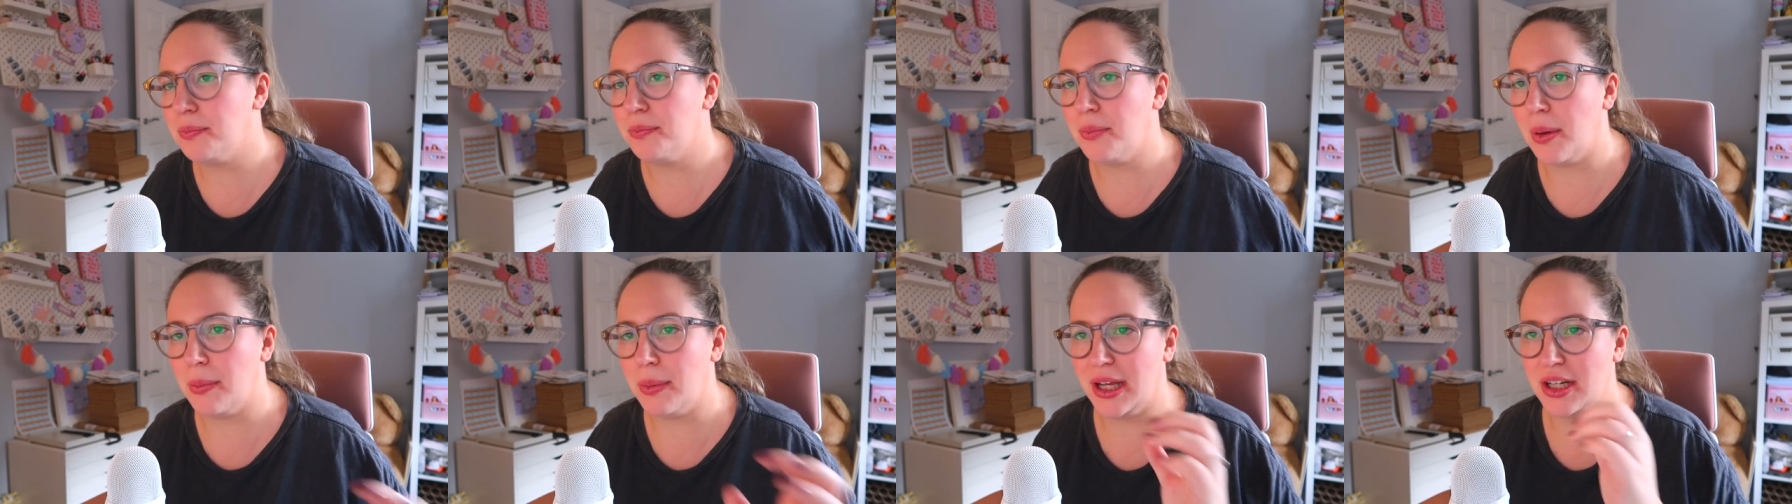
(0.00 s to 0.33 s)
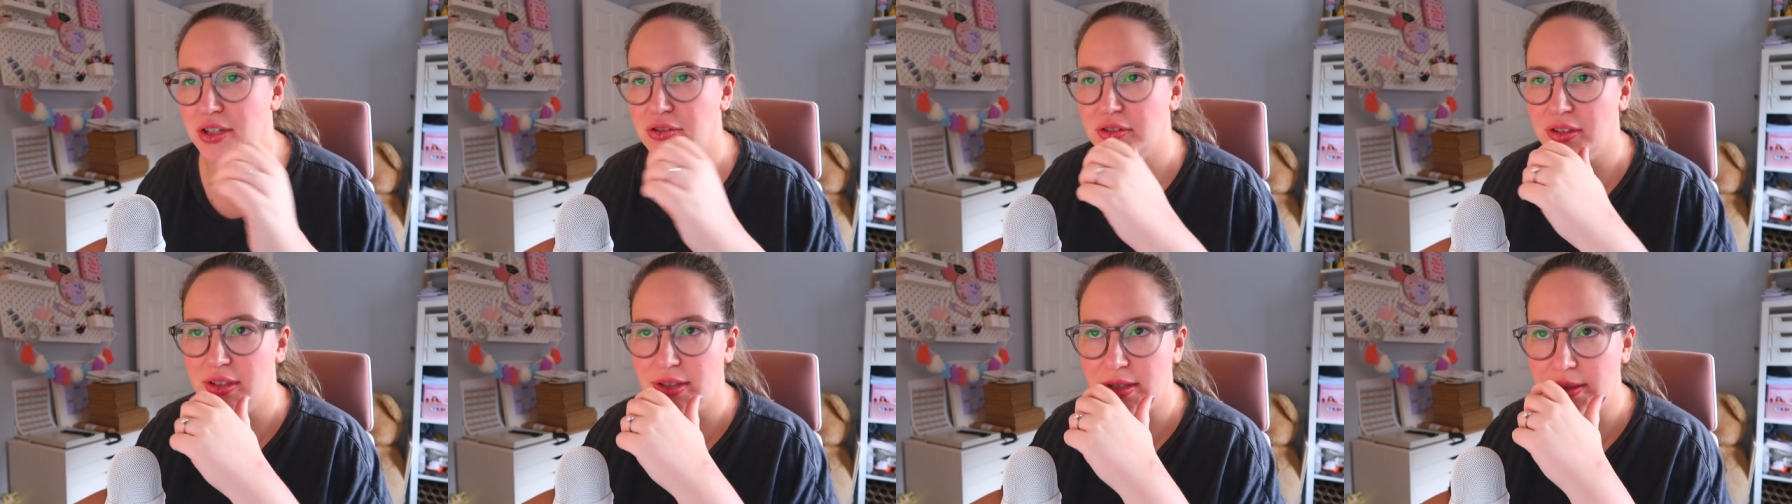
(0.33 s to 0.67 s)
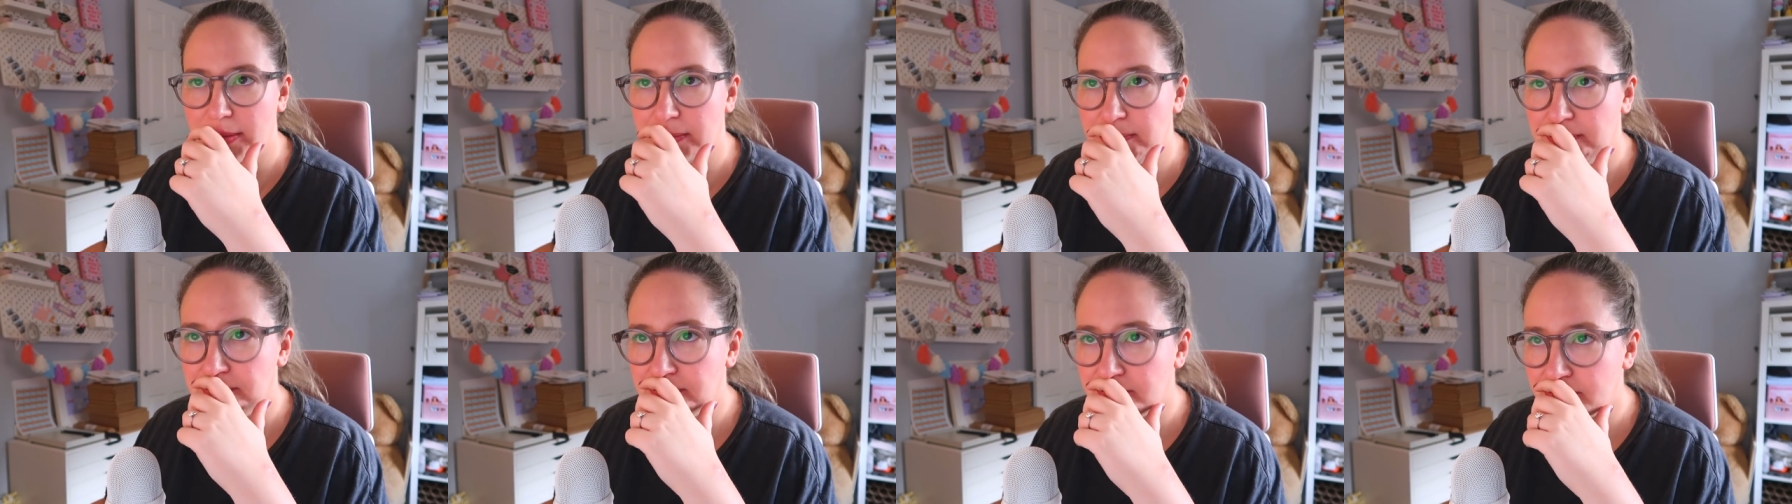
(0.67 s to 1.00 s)
my patrons
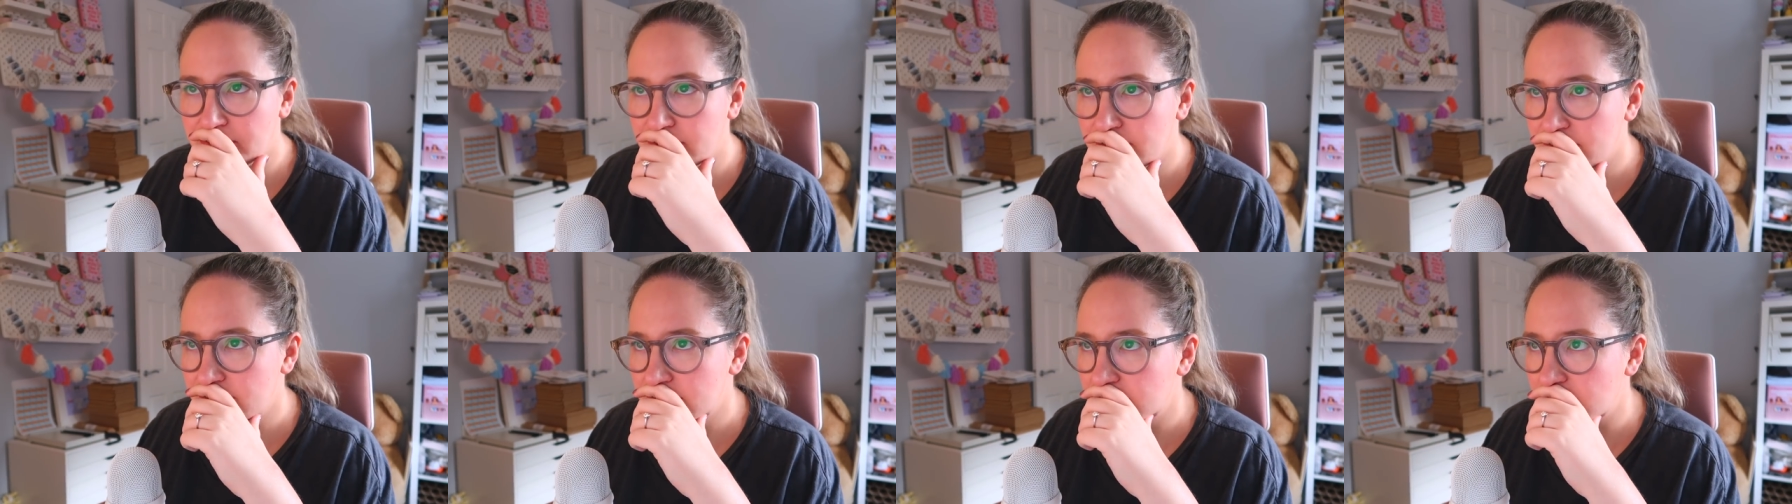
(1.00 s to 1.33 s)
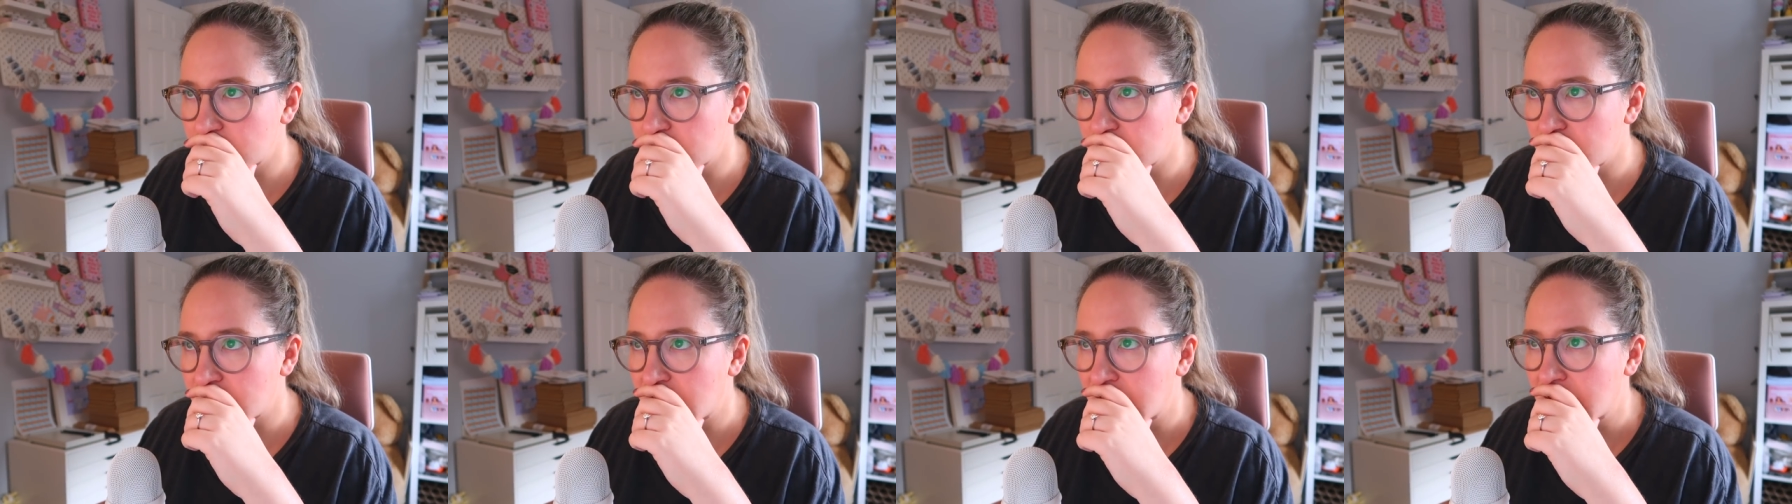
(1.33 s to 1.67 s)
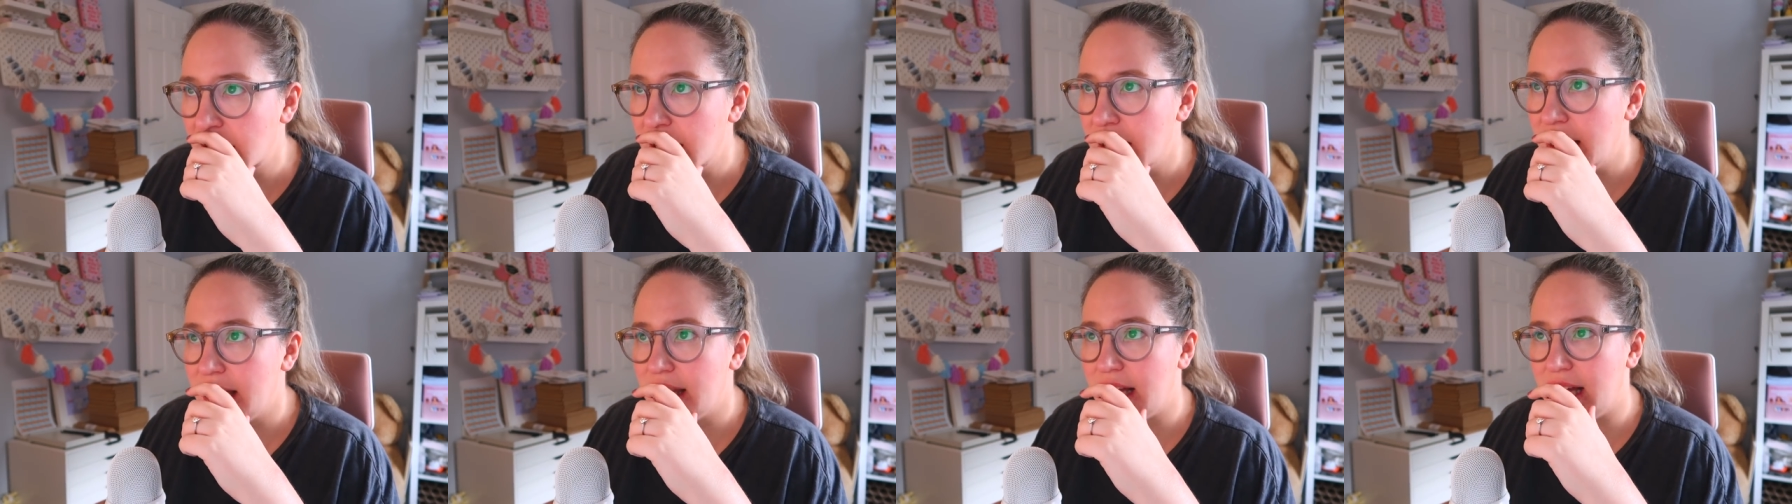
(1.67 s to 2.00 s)

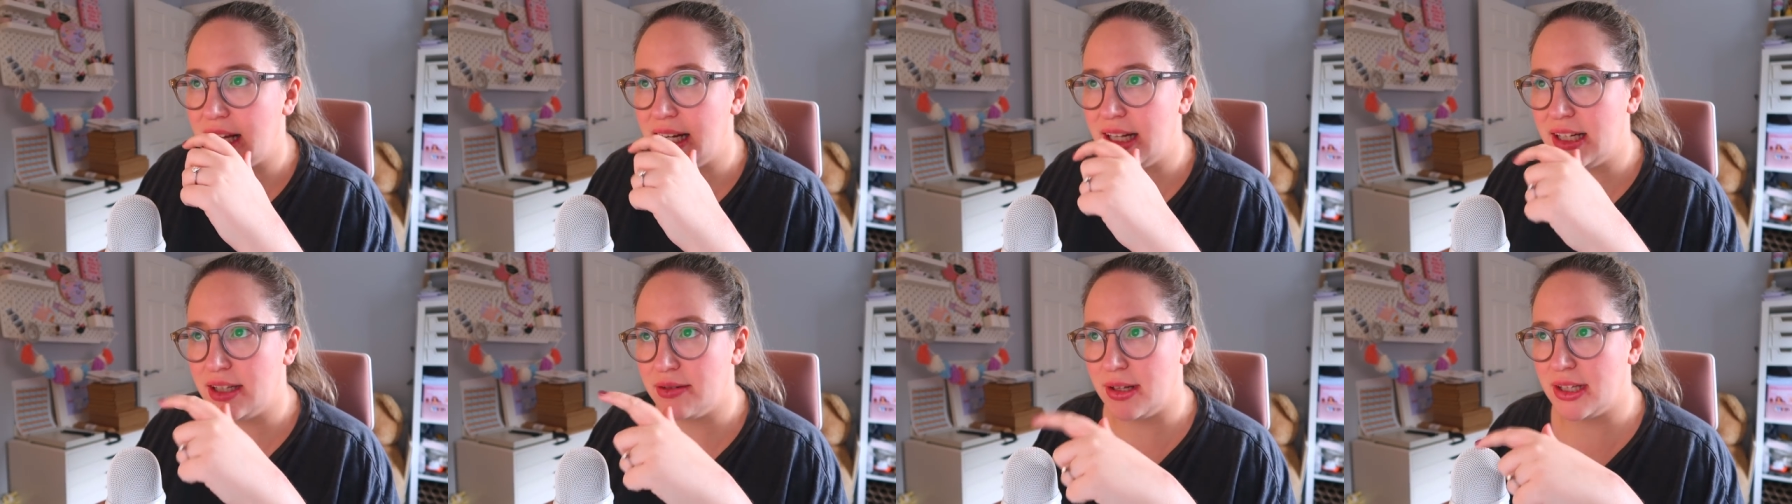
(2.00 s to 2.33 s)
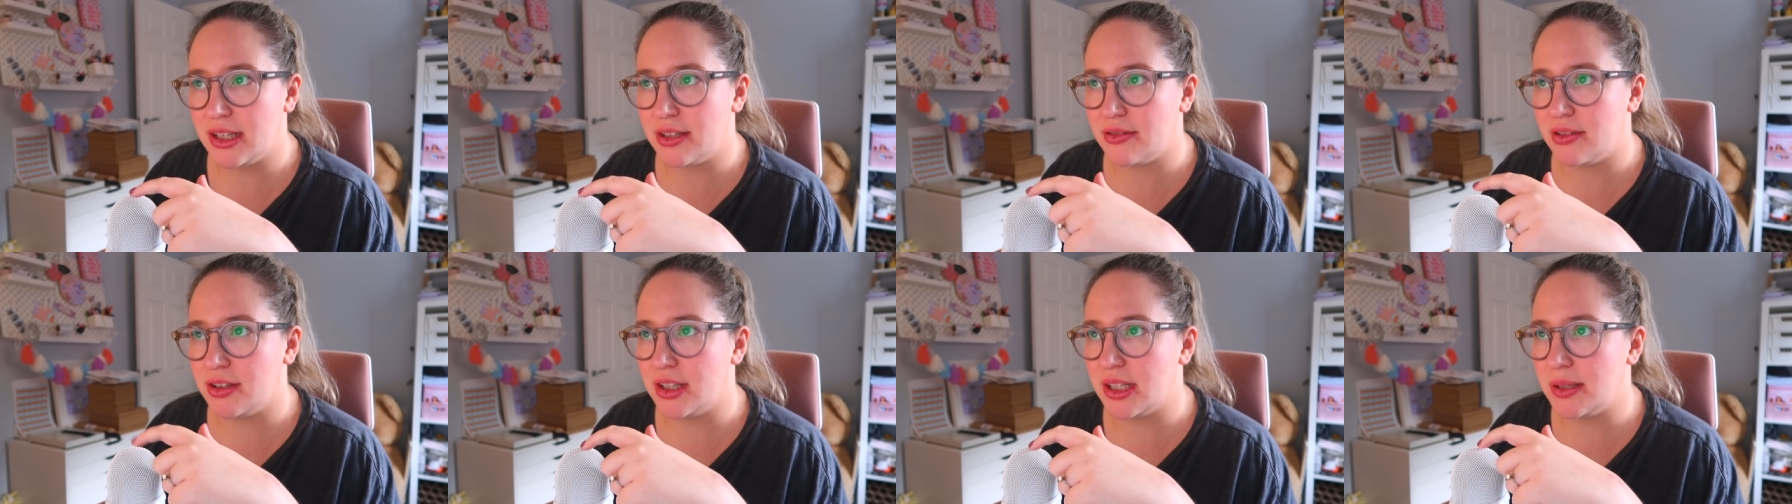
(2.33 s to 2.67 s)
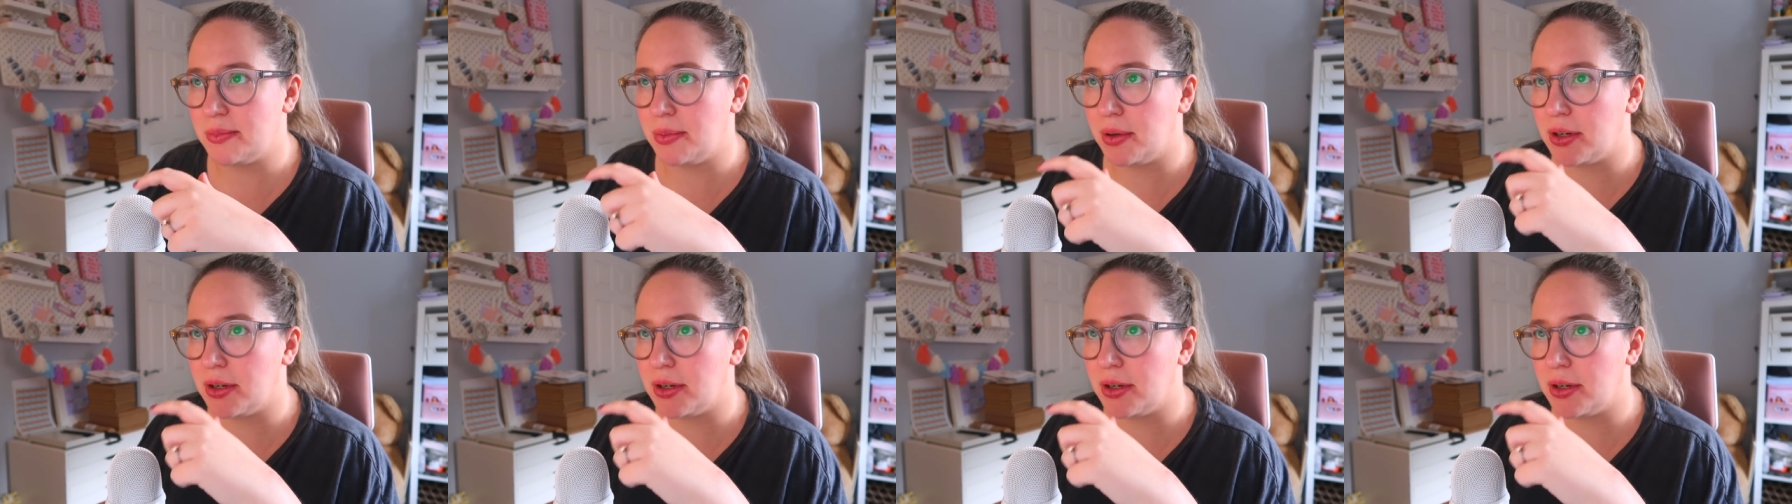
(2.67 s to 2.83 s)
that I need to answer on this